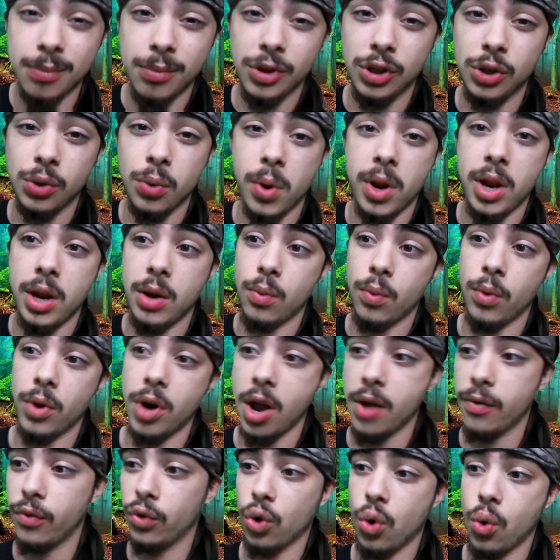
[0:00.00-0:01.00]
between when
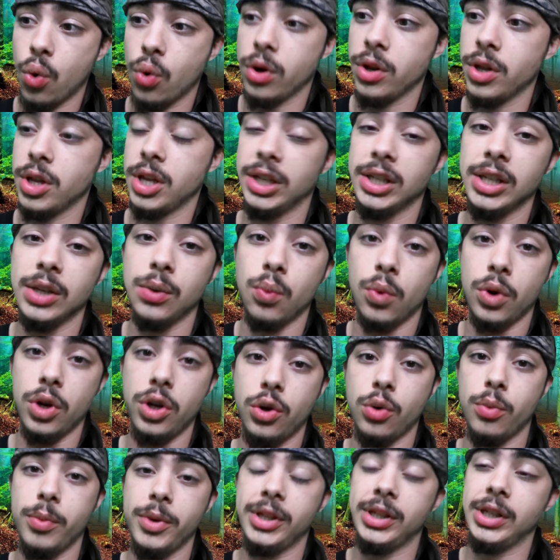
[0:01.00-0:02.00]
I've recorded this and when
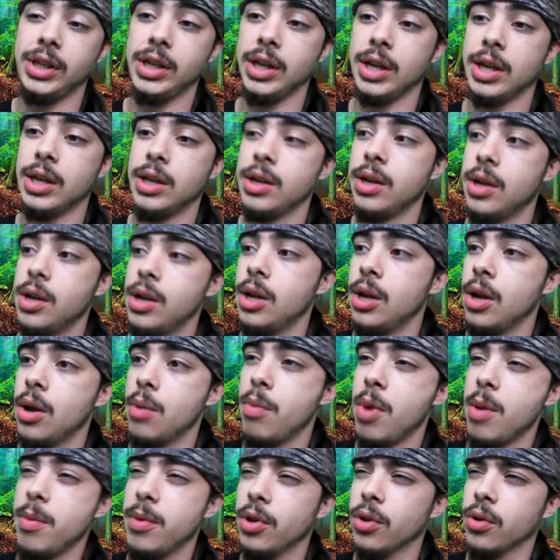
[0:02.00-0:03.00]
you'll be seeing it,
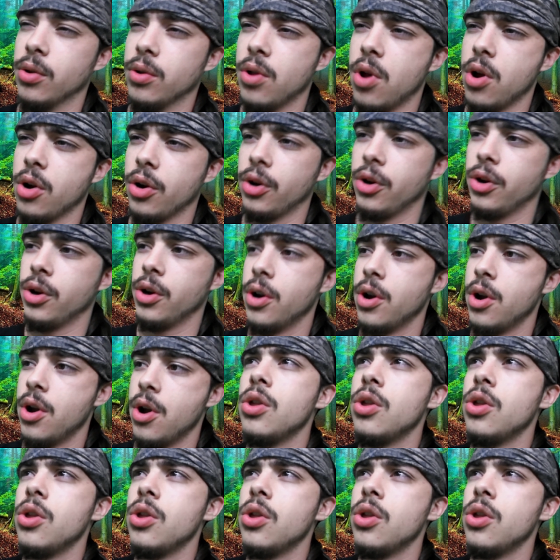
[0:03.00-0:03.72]
maybe a little longer.